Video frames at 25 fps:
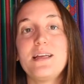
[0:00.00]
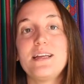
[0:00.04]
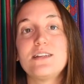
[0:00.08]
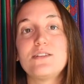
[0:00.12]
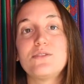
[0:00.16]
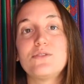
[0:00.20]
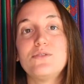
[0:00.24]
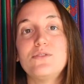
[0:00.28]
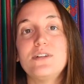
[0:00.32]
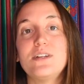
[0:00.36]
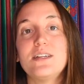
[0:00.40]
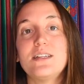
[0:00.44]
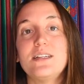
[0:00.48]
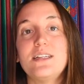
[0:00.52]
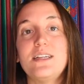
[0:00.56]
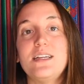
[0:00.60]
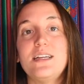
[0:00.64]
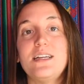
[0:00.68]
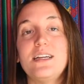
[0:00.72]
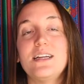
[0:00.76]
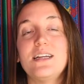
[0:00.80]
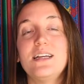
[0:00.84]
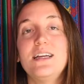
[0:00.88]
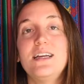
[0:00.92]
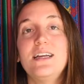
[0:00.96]
It's
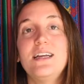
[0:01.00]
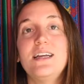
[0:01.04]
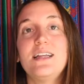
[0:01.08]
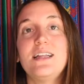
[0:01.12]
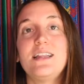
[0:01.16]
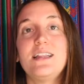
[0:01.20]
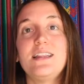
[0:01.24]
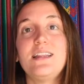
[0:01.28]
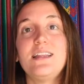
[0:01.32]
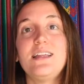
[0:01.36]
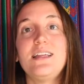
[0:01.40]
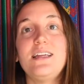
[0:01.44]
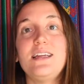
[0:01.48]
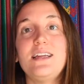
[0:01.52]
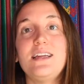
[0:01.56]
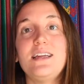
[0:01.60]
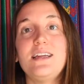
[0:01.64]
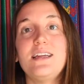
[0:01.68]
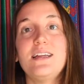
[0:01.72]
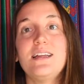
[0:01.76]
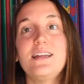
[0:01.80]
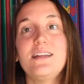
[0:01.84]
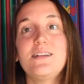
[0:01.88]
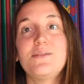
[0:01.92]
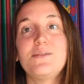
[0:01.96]
really
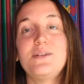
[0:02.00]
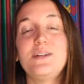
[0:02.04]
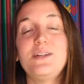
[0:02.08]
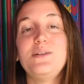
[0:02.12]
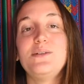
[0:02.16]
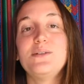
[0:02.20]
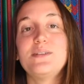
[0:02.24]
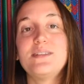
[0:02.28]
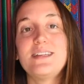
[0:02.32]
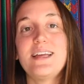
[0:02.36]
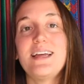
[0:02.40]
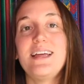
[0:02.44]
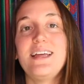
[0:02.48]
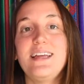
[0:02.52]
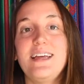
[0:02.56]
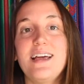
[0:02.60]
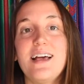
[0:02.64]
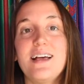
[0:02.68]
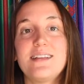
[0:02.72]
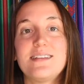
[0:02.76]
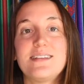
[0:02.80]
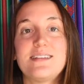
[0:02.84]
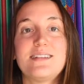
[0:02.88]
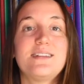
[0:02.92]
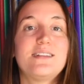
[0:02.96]
the when you say
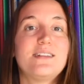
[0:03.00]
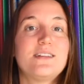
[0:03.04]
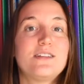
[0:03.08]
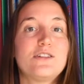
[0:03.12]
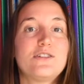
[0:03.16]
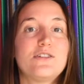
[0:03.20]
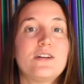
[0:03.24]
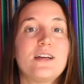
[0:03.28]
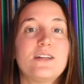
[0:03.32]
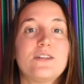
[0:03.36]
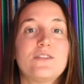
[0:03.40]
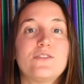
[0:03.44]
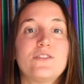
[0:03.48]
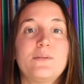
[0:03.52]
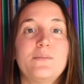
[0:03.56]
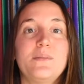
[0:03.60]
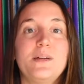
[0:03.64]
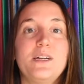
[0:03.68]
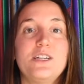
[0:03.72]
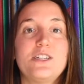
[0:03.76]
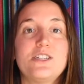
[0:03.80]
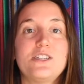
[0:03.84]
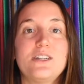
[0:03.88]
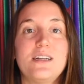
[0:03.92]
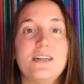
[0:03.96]
yes to this
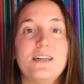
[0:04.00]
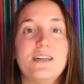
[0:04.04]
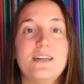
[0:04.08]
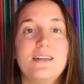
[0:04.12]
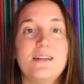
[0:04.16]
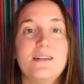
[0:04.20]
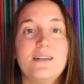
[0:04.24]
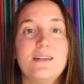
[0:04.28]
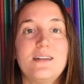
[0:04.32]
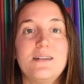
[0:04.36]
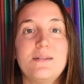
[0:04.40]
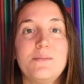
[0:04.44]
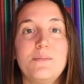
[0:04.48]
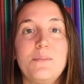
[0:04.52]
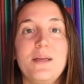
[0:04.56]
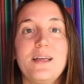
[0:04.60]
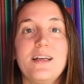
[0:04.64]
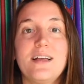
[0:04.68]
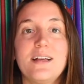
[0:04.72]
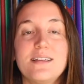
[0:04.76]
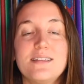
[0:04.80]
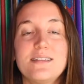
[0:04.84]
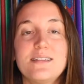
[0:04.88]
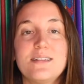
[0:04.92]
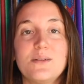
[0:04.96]
transformation
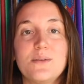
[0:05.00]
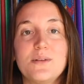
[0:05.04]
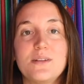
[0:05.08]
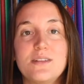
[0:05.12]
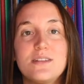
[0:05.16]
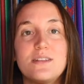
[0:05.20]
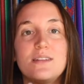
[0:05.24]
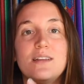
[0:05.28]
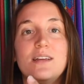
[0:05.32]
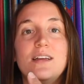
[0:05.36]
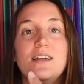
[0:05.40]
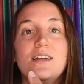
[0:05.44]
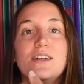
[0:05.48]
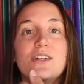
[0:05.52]
because it was